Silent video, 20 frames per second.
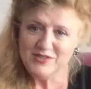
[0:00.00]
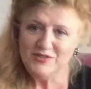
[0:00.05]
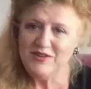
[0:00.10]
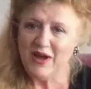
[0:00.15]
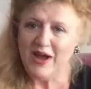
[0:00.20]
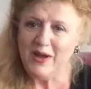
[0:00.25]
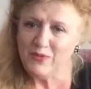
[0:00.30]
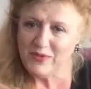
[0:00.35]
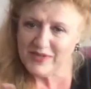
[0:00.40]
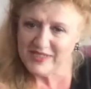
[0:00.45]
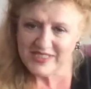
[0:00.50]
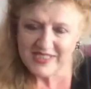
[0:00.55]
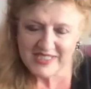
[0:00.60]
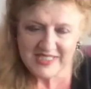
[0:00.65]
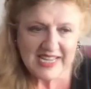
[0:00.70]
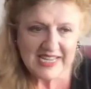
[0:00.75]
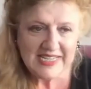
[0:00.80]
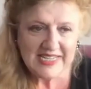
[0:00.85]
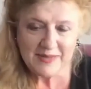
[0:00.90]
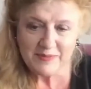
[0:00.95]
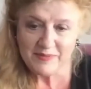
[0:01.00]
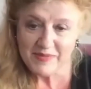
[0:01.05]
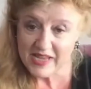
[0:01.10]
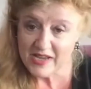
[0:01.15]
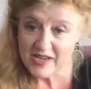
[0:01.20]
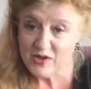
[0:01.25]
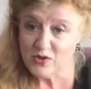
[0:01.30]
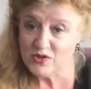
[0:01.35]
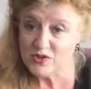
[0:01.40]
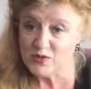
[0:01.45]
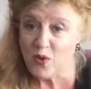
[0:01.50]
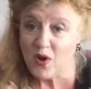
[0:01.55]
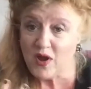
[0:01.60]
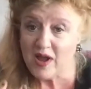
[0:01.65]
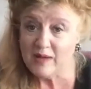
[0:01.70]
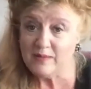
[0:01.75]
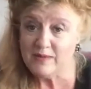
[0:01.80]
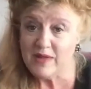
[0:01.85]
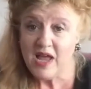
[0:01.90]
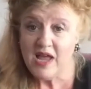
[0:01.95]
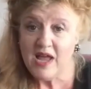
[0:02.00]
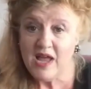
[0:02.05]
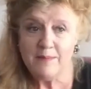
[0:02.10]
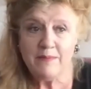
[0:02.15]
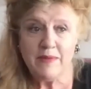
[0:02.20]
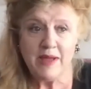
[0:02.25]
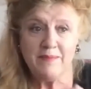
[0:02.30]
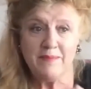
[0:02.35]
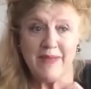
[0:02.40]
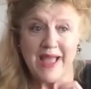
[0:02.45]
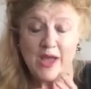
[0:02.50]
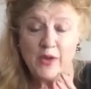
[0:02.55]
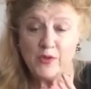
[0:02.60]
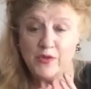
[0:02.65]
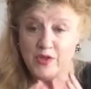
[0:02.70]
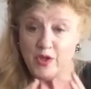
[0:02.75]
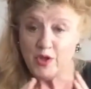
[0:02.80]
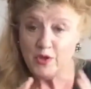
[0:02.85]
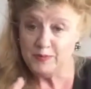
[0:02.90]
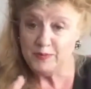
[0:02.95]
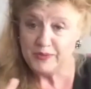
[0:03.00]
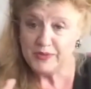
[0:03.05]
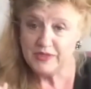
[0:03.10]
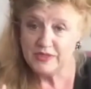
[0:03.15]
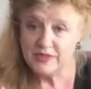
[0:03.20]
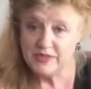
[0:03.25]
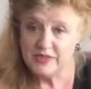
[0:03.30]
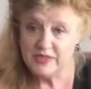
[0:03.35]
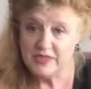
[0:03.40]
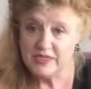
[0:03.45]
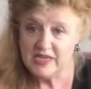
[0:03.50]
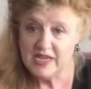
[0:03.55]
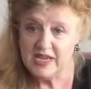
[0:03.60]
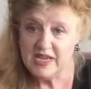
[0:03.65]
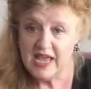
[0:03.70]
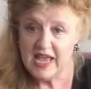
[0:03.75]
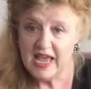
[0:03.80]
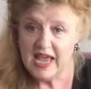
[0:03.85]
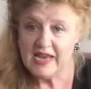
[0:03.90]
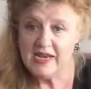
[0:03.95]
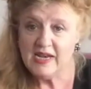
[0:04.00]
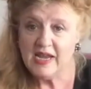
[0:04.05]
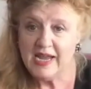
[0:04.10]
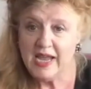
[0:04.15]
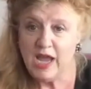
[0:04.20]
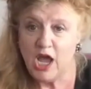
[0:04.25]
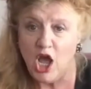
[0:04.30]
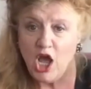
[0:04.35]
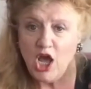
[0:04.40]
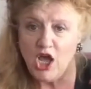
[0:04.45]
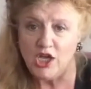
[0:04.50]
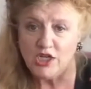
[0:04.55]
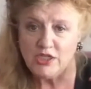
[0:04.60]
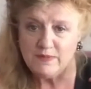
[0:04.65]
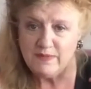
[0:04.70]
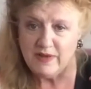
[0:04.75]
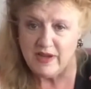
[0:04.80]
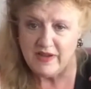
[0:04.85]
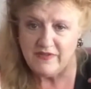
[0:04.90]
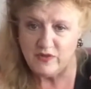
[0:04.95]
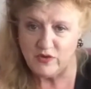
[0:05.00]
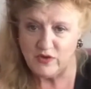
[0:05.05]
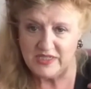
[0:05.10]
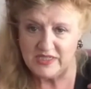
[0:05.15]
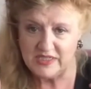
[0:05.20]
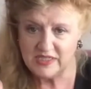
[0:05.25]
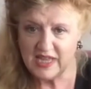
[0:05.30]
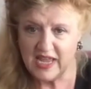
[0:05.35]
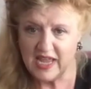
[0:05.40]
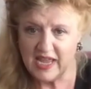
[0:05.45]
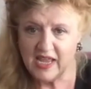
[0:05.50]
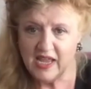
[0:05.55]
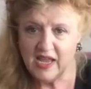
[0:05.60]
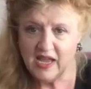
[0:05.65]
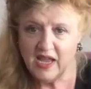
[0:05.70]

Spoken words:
I wanted to say something. Of course, my mouth opened, and I heard my voice say,